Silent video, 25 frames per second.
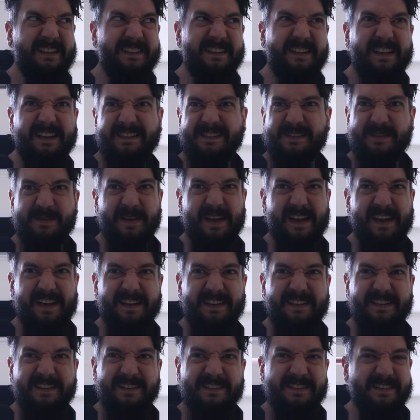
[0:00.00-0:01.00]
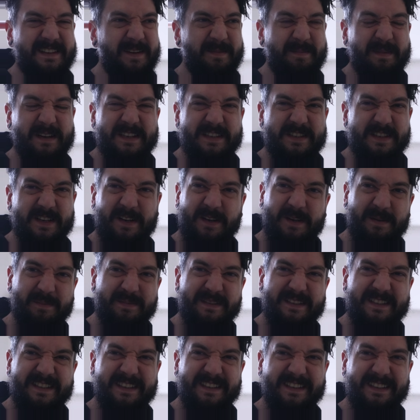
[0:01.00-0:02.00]
that's okay. It's not my job
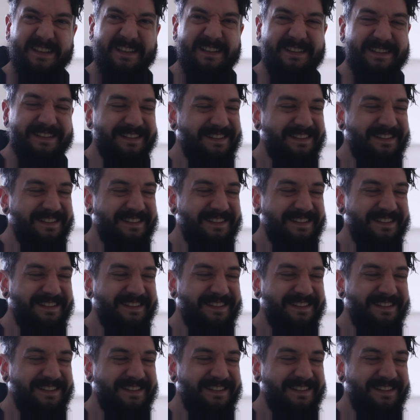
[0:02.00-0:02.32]
to,